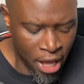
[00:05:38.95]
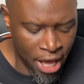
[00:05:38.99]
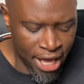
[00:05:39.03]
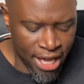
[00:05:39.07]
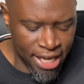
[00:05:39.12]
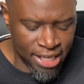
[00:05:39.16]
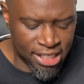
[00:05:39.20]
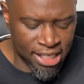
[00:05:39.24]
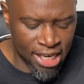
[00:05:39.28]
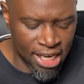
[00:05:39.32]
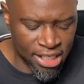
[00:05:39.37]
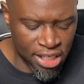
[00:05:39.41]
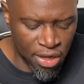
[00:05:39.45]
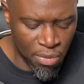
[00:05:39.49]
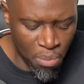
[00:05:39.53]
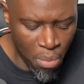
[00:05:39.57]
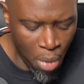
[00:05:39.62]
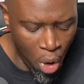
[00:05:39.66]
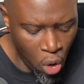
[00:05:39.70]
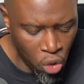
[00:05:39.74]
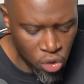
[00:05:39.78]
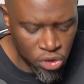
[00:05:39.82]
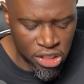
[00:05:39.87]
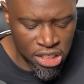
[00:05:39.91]
It says, And
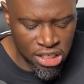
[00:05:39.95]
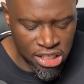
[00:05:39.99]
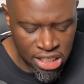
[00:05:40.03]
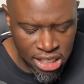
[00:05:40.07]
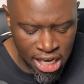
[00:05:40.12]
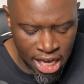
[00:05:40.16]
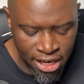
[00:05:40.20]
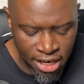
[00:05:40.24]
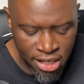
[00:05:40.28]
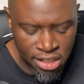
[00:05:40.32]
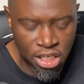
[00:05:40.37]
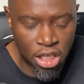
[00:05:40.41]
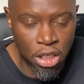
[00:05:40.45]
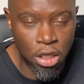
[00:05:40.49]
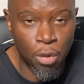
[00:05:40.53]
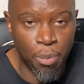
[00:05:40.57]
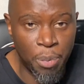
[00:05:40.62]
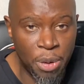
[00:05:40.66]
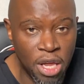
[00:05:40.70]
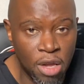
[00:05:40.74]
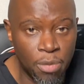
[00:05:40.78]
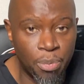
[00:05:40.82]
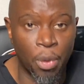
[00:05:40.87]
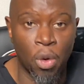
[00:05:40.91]
Moses said unto the
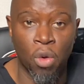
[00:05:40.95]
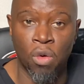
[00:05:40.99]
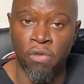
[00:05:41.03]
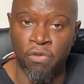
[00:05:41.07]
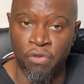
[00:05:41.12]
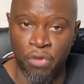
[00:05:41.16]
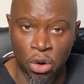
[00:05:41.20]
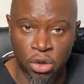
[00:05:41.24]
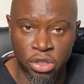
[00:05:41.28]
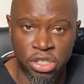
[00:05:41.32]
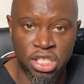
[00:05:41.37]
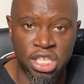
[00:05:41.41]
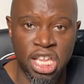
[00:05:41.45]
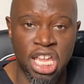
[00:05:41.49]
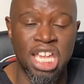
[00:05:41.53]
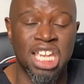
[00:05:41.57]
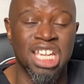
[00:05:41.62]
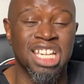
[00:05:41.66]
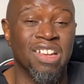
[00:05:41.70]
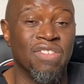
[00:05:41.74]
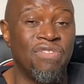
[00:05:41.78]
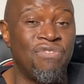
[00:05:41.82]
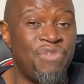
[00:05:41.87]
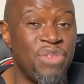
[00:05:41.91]
people, first
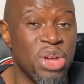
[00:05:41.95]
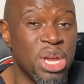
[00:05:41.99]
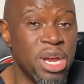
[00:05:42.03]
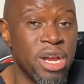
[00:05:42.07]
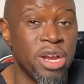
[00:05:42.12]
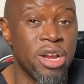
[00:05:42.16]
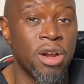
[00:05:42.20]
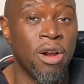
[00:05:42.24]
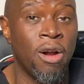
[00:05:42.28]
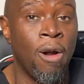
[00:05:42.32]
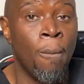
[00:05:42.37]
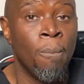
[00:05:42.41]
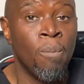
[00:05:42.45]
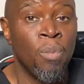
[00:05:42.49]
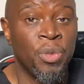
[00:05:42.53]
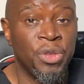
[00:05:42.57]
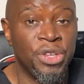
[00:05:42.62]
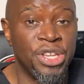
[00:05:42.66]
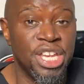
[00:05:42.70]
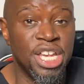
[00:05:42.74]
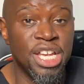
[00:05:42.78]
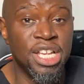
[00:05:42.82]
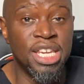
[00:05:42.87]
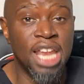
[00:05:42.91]
thing, fear
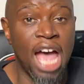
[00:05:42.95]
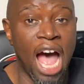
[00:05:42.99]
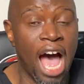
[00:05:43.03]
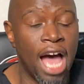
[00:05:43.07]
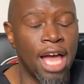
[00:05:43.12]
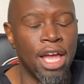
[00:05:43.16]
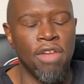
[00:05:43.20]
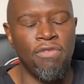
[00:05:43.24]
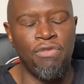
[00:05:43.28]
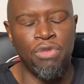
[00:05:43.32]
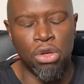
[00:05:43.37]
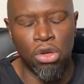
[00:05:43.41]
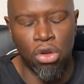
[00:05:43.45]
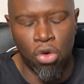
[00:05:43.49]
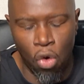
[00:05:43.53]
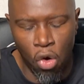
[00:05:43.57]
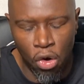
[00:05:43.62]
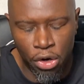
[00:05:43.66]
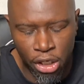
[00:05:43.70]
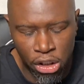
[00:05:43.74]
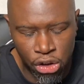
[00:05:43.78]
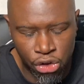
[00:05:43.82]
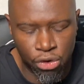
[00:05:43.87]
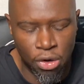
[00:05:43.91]
ye not. If you're going
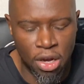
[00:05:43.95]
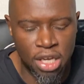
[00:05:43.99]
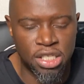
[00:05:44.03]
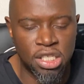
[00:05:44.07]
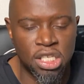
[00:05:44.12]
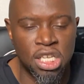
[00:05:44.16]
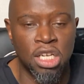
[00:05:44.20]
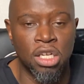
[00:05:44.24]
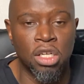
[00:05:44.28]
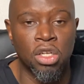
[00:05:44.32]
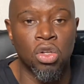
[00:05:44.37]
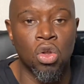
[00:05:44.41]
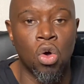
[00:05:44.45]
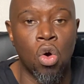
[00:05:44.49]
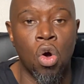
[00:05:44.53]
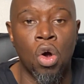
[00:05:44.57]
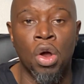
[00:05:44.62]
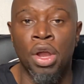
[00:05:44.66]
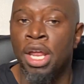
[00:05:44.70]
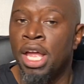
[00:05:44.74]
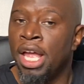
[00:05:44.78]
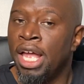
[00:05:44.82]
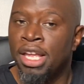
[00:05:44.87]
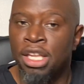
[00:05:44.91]
to trust in the Lord,
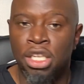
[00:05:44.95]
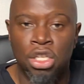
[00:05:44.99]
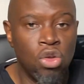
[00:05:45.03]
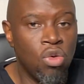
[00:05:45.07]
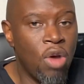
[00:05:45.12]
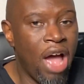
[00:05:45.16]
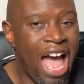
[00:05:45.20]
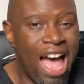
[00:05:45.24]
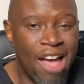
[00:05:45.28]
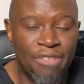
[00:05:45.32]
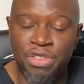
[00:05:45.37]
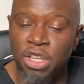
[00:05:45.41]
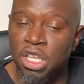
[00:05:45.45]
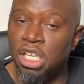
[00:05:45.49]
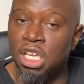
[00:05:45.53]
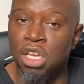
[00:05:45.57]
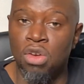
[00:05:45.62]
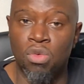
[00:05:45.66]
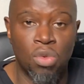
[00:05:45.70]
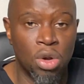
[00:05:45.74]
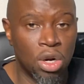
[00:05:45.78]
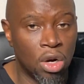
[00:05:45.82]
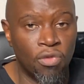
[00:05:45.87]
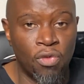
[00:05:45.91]
you have to get
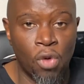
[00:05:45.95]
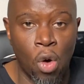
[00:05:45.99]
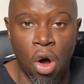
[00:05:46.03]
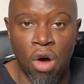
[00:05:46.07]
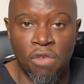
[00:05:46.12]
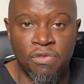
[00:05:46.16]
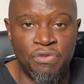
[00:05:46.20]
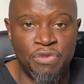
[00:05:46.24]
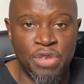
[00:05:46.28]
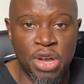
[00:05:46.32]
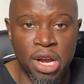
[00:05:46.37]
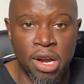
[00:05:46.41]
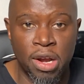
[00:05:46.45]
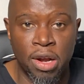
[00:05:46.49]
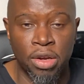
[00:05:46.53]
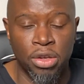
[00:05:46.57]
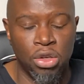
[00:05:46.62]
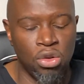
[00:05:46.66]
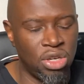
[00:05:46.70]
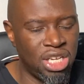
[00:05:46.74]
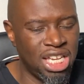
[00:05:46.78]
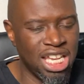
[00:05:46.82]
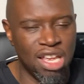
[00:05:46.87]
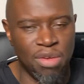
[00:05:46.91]
rid of all fear. You
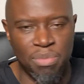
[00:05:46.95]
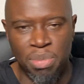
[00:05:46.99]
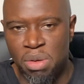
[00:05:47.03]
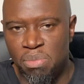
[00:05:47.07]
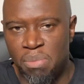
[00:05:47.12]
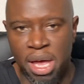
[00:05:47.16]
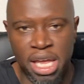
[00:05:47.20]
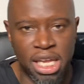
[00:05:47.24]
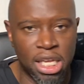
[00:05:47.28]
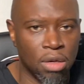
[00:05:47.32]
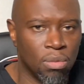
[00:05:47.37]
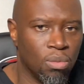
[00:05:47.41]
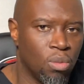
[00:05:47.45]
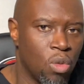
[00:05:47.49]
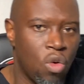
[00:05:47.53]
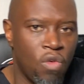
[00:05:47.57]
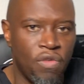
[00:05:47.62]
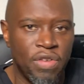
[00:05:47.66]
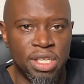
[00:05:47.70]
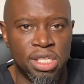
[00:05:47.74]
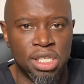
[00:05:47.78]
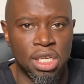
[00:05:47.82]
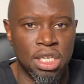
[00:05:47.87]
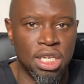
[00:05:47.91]
can't be making
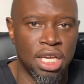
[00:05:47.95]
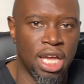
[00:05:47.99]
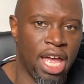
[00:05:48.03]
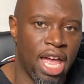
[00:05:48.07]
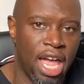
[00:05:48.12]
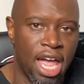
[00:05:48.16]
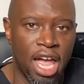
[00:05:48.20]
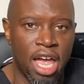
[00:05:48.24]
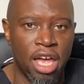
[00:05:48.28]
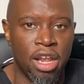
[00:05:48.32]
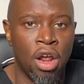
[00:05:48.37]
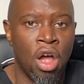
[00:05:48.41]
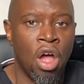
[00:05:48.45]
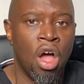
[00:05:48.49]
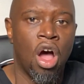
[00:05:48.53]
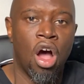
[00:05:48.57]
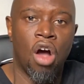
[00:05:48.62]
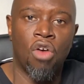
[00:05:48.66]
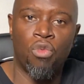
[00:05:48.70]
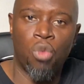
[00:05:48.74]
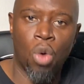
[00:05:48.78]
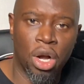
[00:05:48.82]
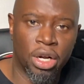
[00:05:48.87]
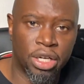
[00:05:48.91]
movies in your head
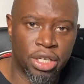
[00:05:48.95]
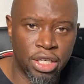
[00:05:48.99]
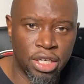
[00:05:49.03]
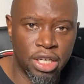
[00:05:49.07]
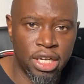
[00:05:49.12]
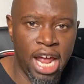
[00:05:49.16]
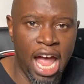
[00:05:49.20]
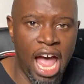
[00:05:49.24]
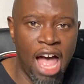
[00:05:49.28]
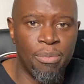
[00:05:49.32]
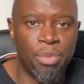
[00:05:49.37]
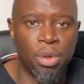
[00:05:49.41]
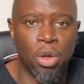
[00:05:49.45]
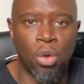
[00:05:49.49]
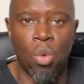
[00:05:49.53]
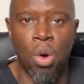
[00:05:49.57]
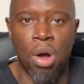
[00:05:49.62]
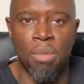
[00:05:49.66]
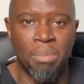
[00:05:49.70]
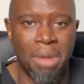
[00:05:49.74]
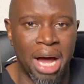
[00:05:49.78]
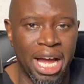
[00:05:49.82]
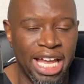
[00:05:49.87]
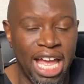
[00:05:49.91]
of what could happen and what
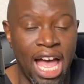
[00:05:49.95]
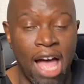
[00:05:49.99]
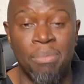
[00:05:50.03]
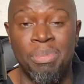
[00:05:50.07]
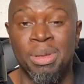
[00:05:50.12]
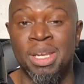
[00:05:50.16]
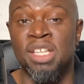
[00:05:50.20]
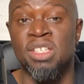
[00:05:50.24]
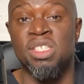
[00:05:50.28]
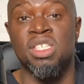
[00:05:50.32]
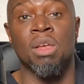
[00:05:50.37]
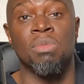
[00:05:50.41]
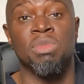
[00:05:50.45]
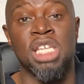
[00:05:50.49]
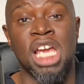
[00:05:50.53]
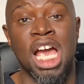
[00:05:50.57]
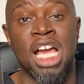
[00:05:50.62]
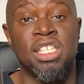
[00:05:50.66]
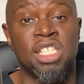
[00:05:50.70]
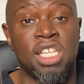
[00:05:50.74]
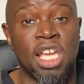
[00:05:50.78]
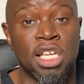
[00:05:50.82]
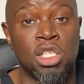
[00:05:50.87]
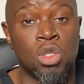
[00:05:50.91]
might happen. And
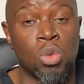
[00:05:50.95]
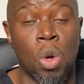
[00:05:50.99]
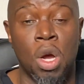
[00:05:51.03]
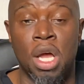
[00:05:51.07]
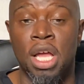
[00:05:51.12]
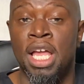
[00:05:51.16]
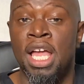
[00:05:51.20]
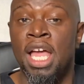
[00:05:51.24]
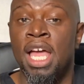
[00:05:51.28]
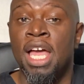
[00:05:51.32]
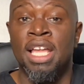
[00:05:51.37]
sometimes, guess what?